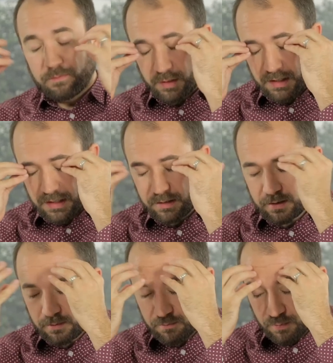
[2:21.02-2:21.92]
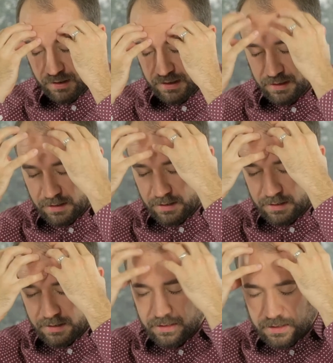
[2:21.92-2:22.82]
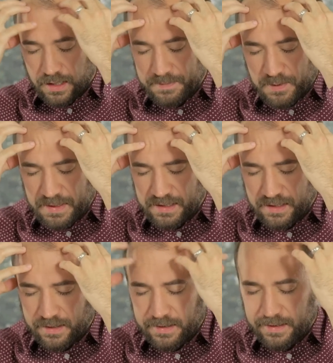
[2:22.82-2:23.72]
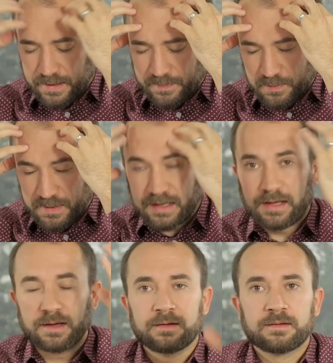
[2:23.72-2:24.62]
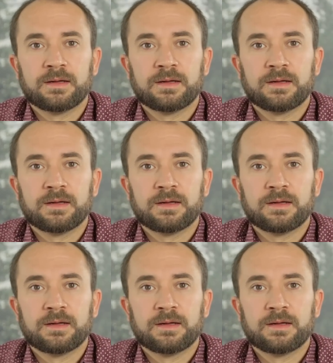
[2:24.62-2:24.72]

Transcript: bring it in, bring it in. I'm the media, I'm the media.